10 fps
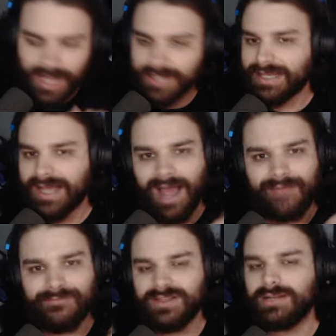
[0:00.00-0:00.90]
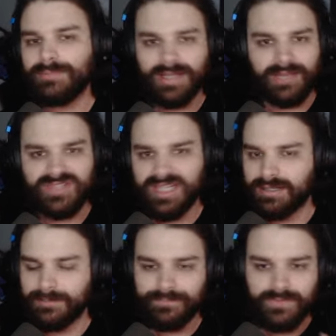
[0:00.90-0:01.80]
I, I feel it in my left
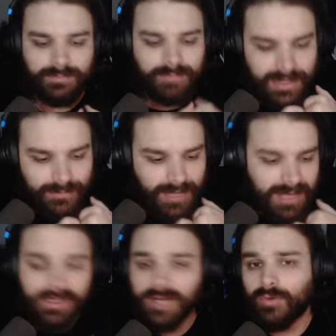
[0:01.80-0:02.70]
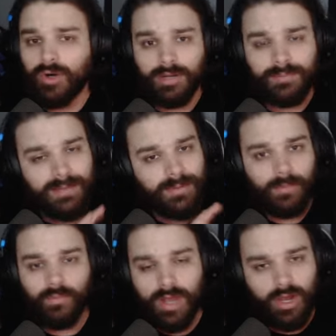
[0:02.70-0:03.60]
titty. Maybe, maybe I'm wrong. Maybe
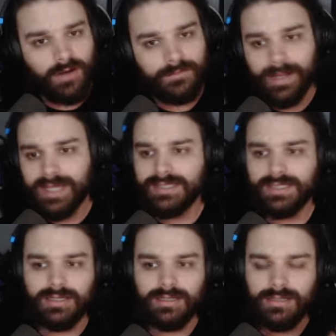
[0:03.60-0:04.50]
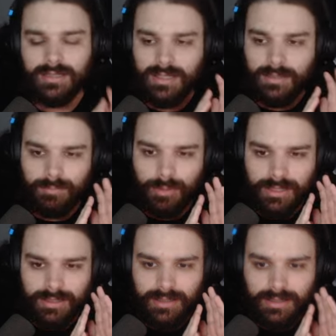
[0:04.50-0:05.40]
I'm way off base here.
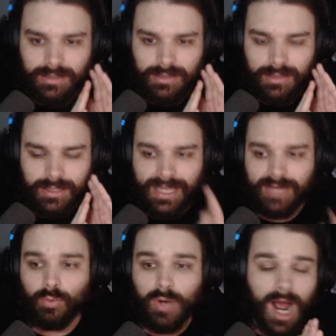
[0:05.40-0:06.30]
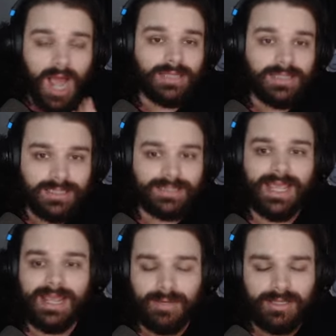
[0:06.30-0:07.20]
But again, when I look at the
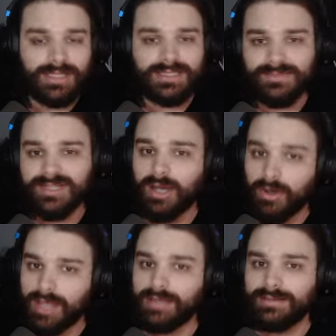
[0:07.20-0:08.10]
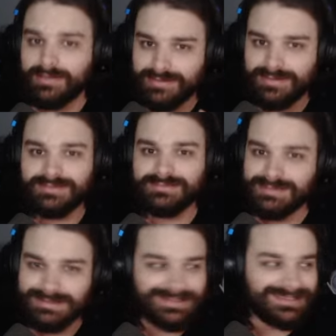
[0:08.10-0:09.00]
game, I look at something like, okay, like this
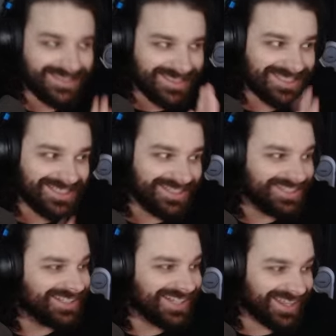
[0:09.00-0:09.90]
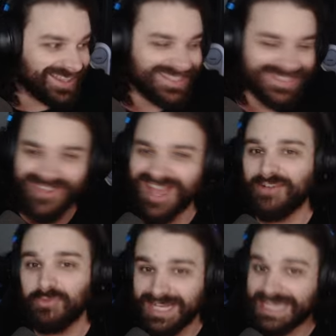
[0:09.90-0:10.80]
is like this is good. Like this is
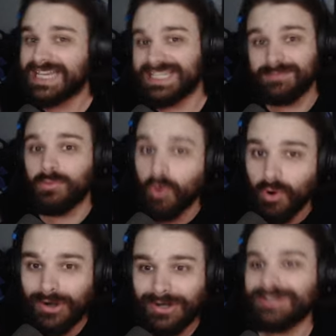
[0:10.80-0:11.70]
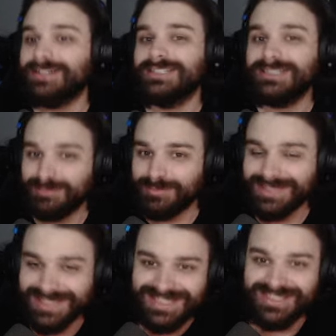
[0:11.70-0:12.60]
bad. We need to see more,
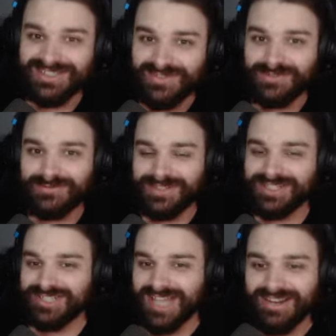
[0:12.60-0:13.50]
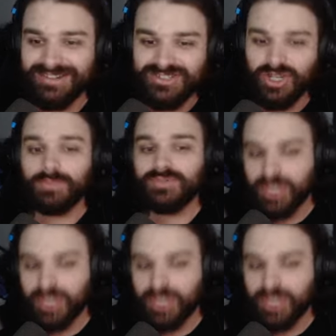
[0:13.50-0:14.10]
but this looks very fleshed out and it's dope.